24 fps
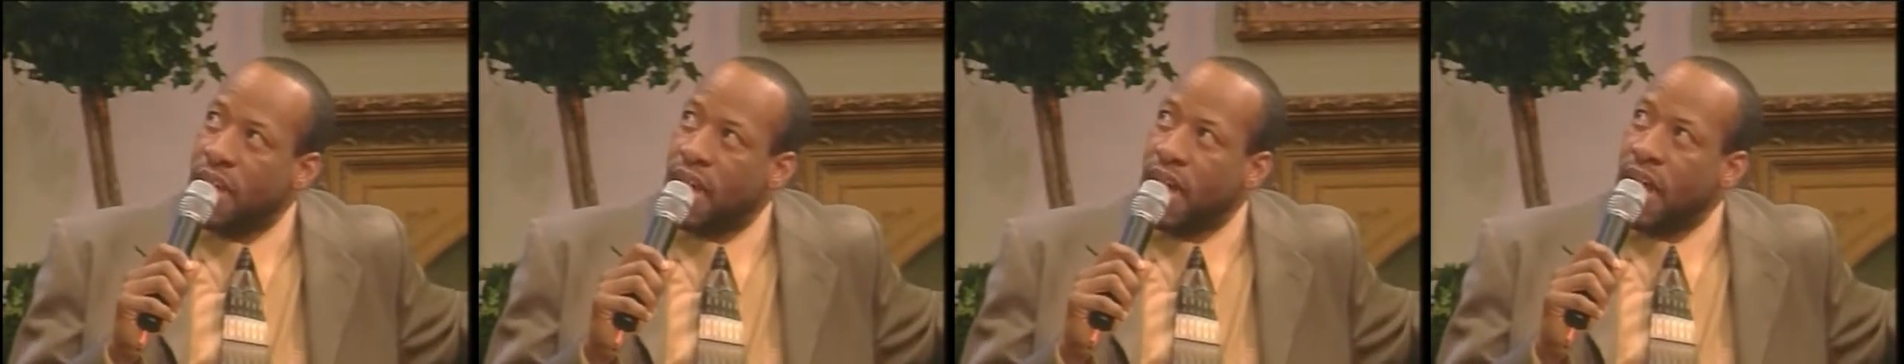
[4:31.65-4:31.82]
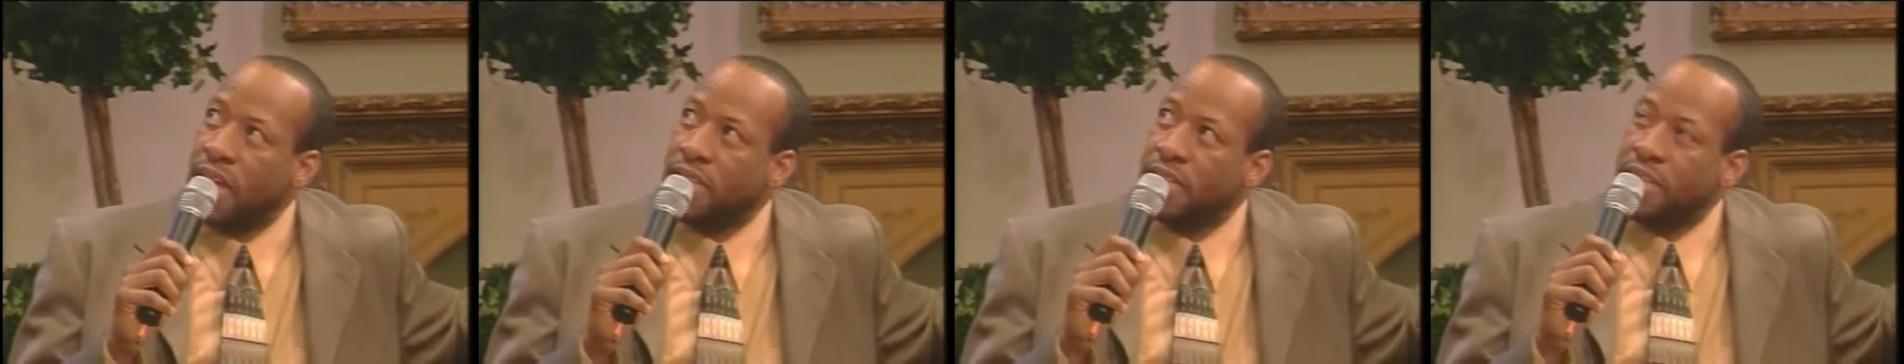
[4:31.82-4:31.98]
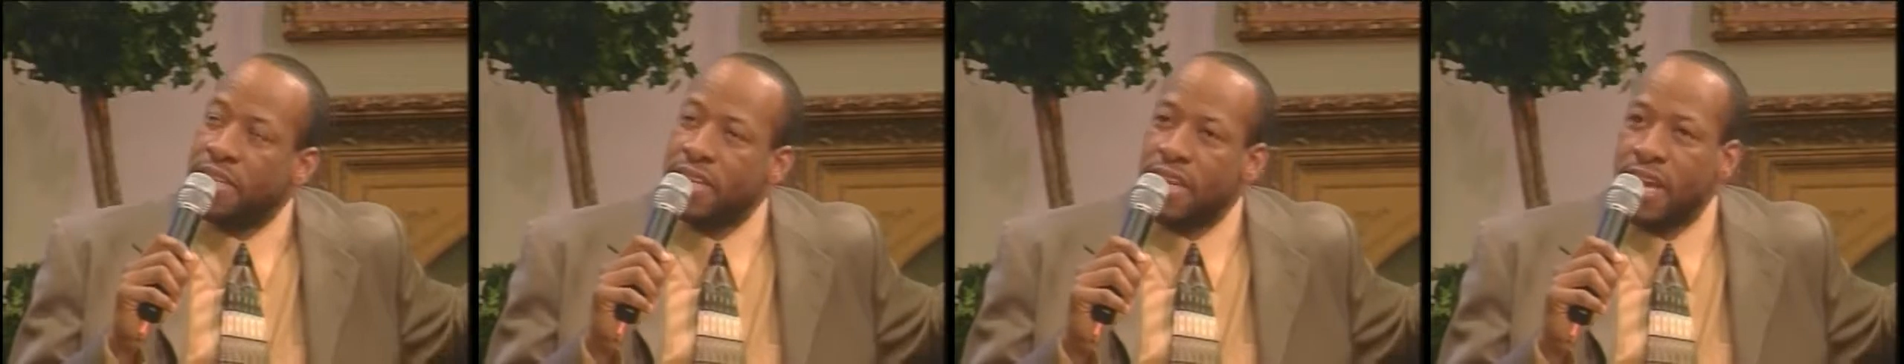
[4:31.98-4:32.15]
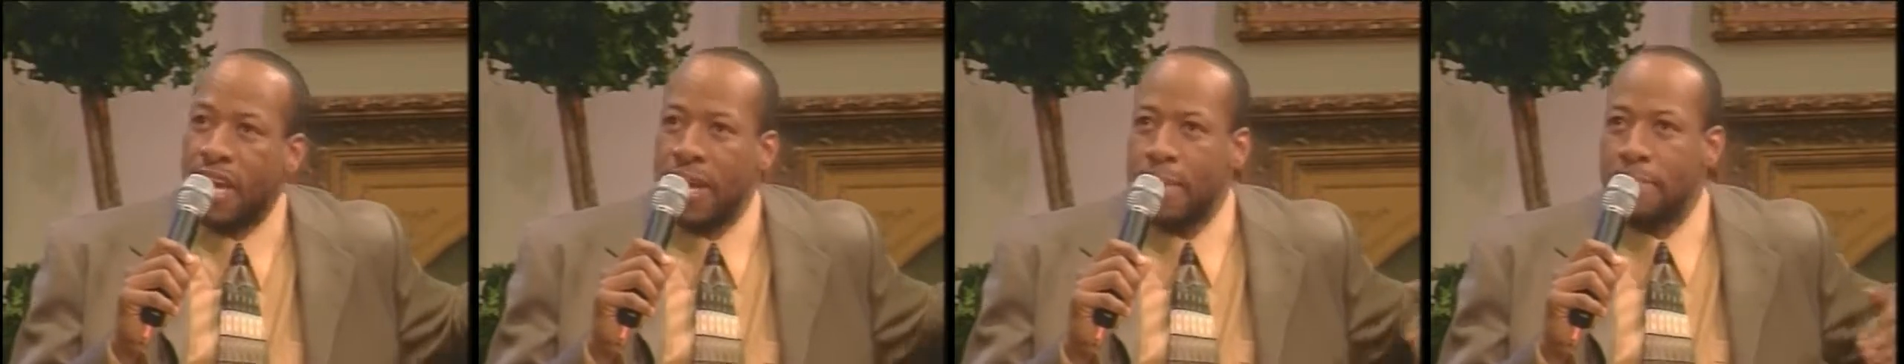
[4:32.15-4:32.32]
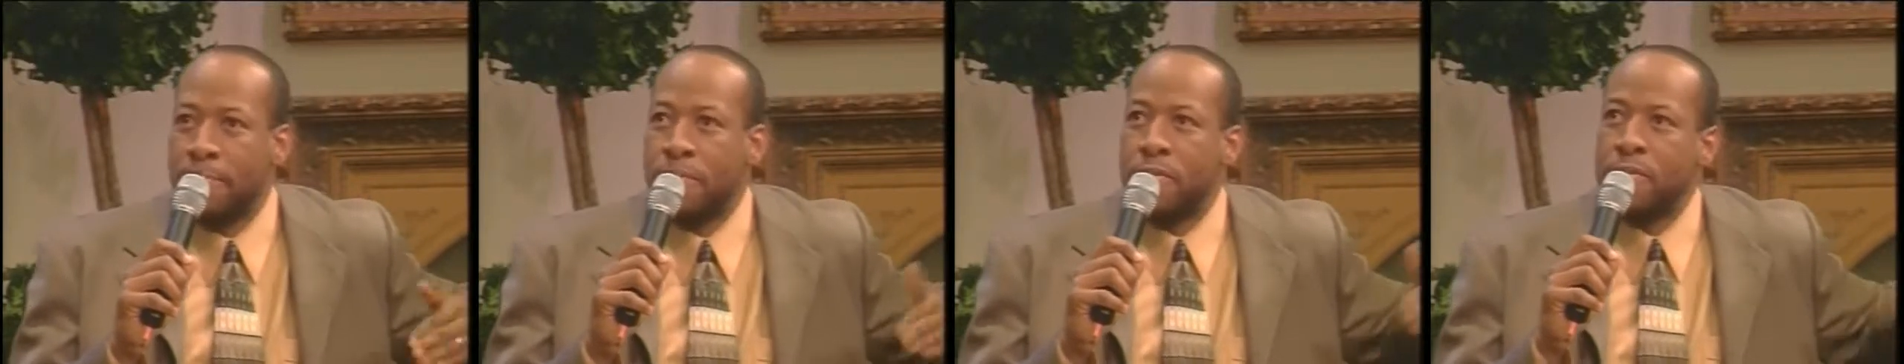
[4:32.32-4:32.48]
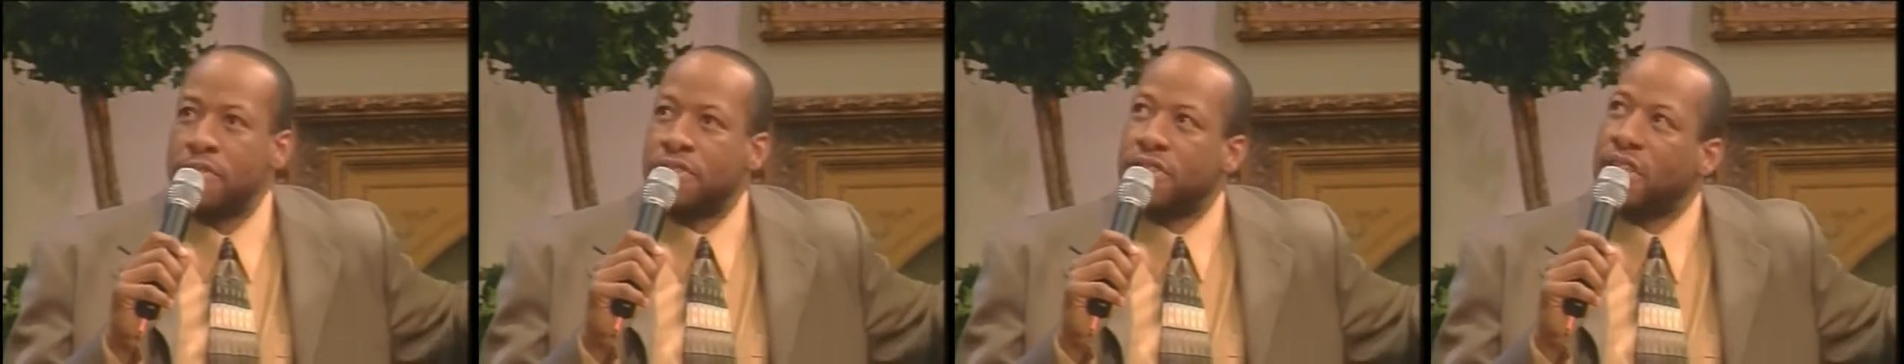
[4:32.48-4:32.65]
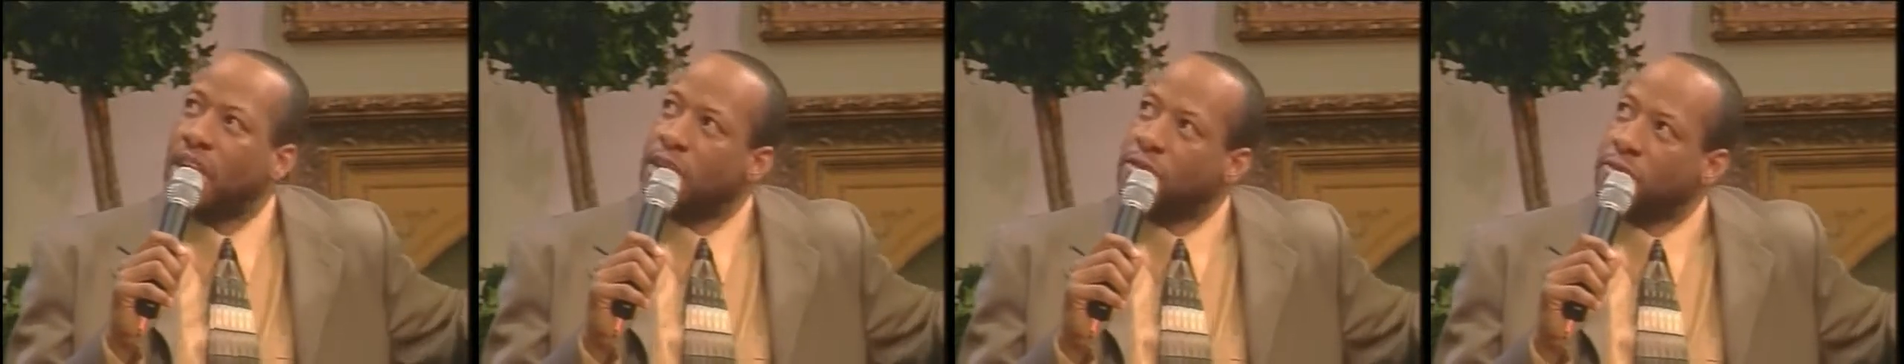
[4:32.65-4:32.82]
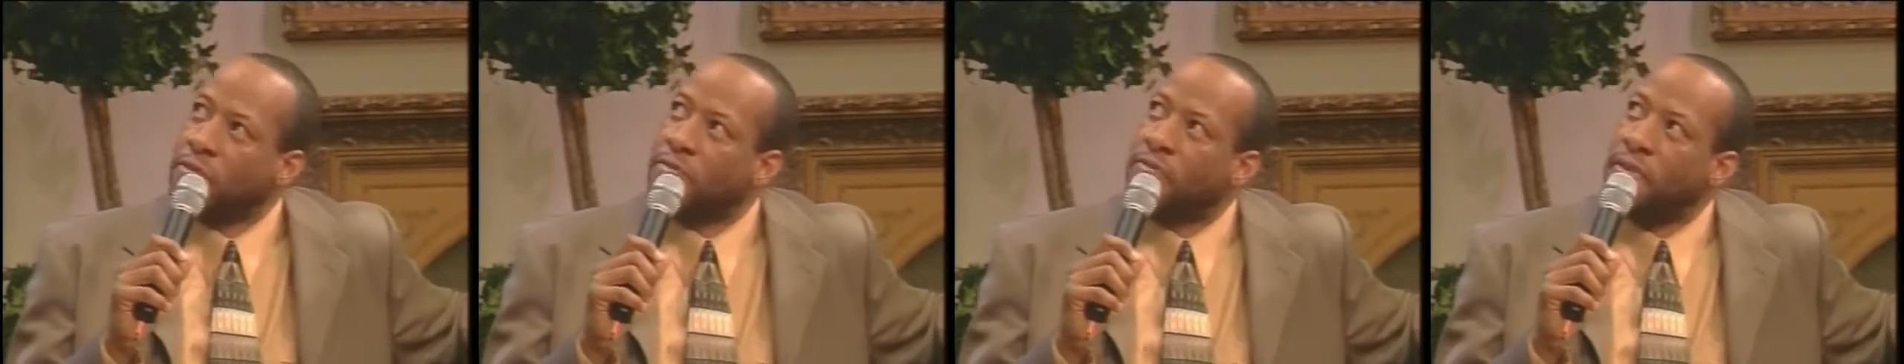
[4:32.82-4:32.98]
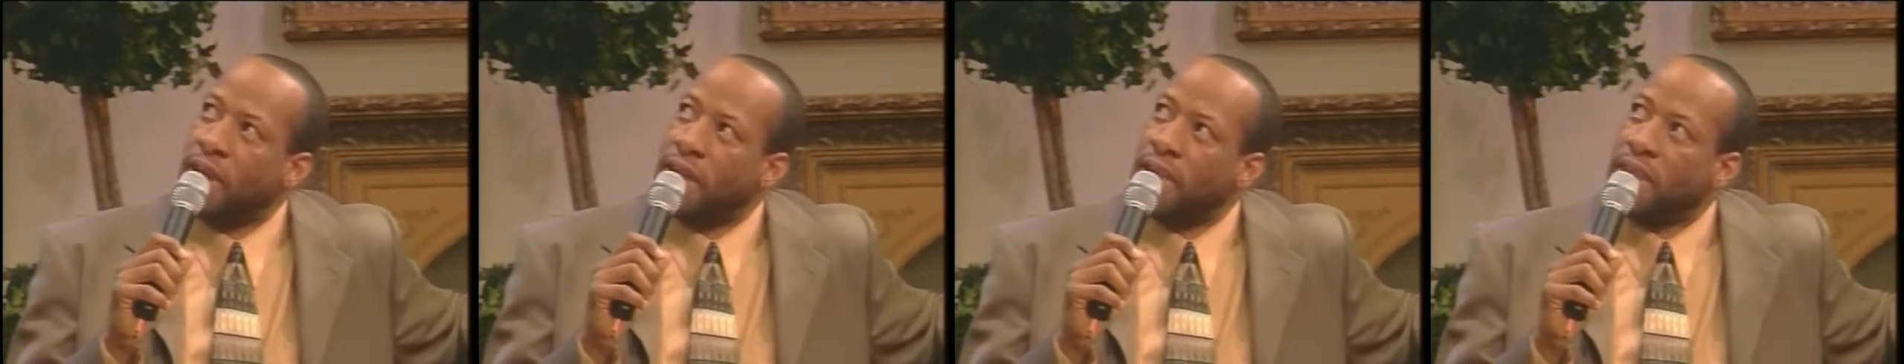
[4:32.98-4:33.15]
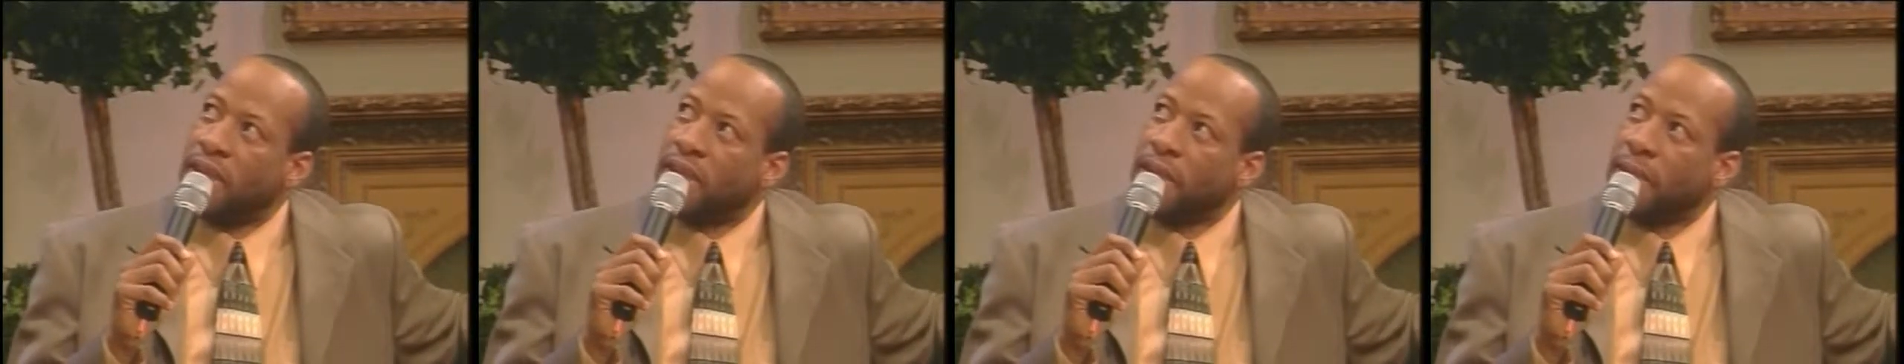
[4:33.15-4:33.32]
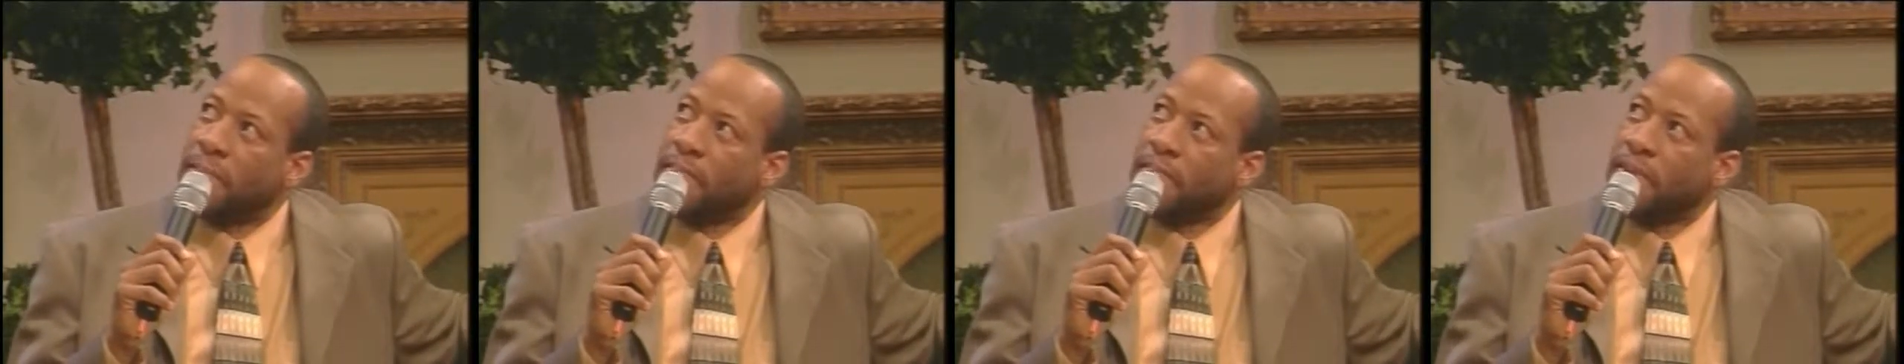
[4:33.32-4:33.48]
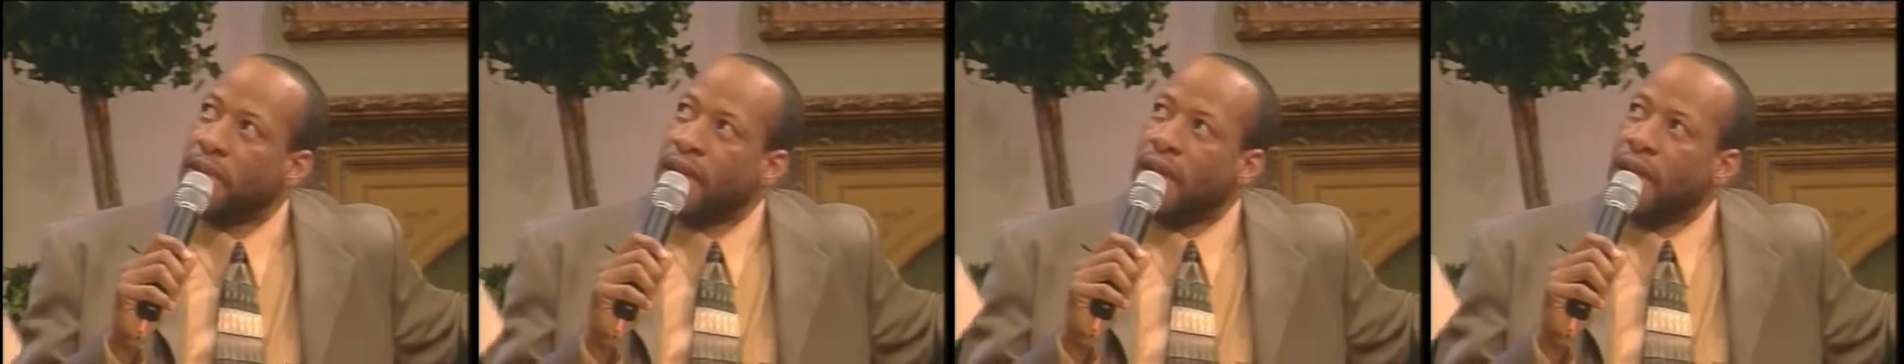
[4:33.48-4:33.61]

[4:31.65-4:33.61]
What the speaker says: Mm. At the time, both sides were fighting.